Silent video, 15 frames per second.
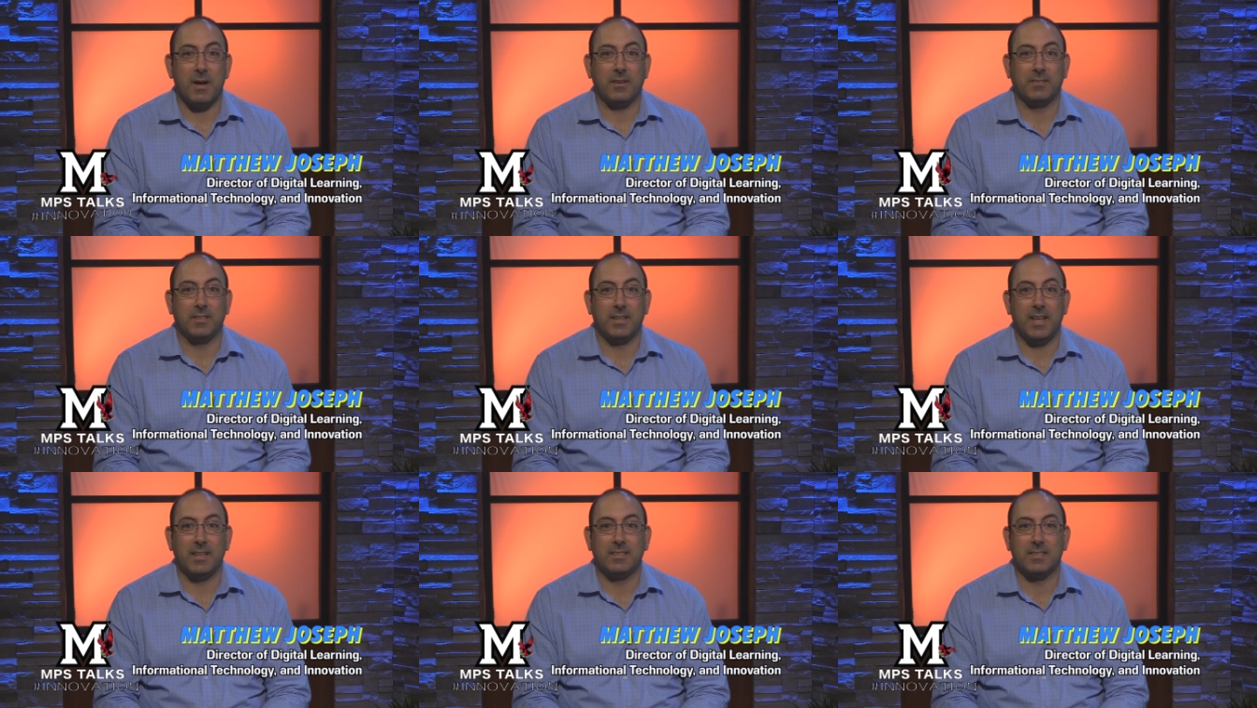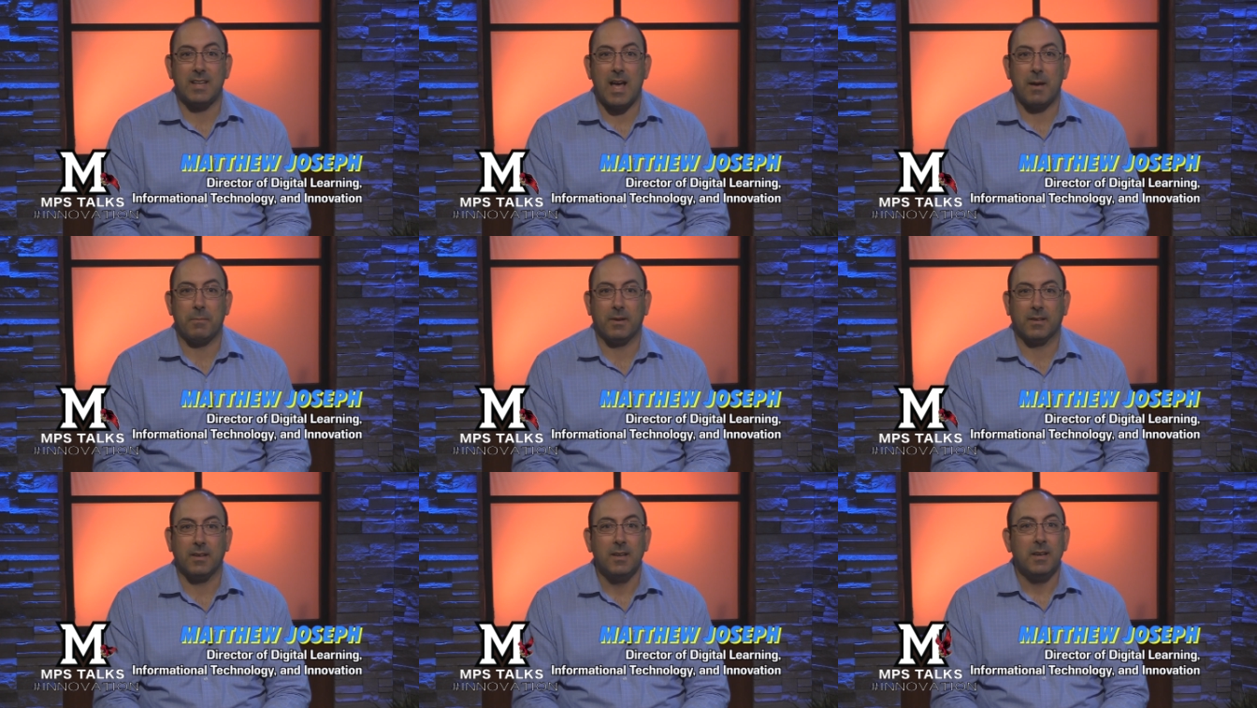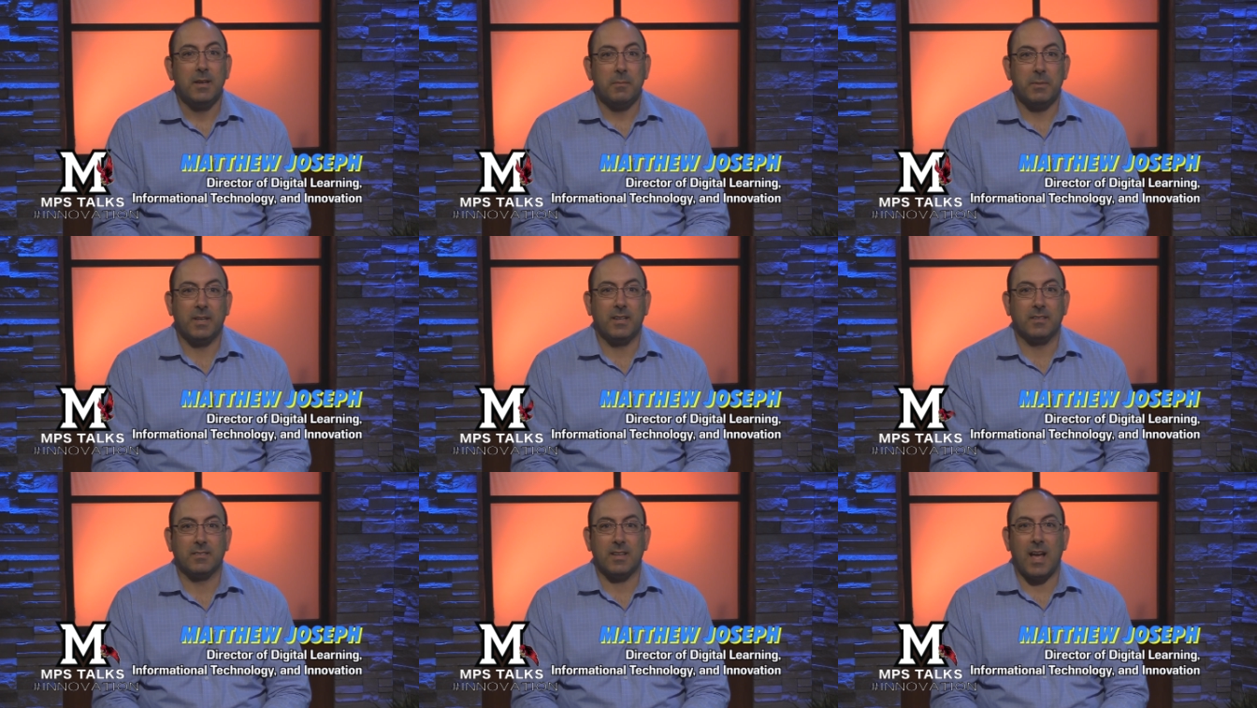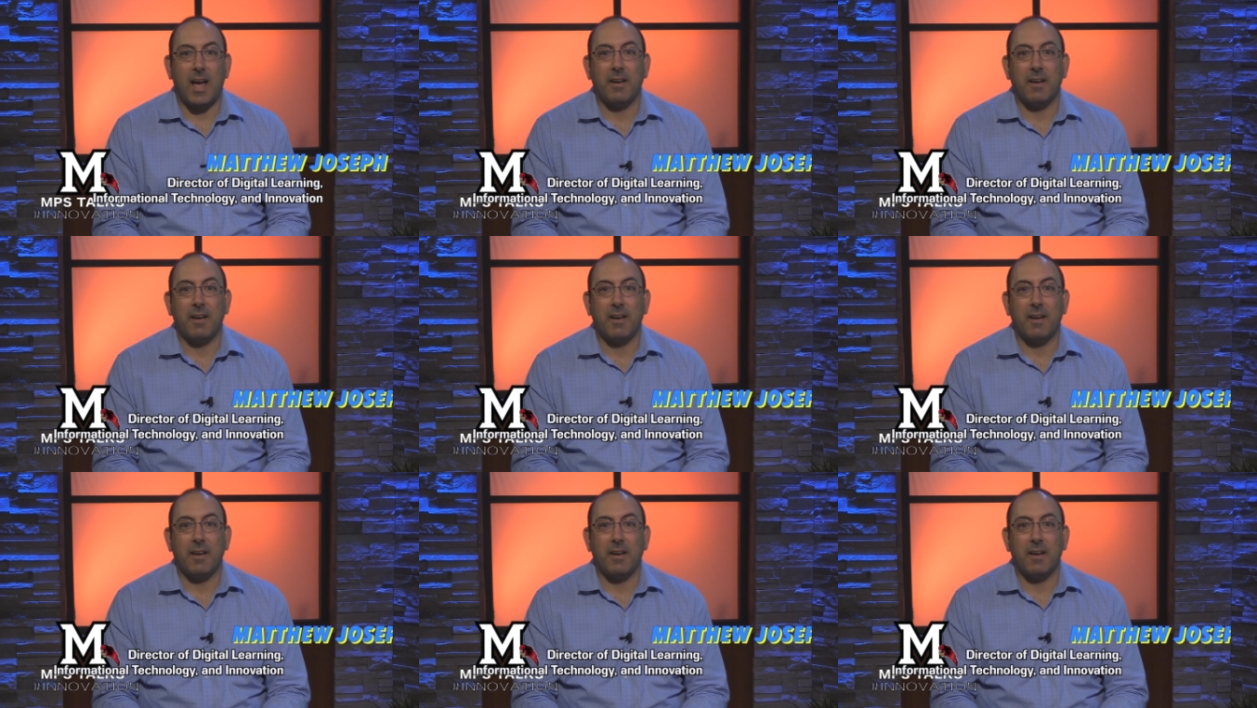about today's topic because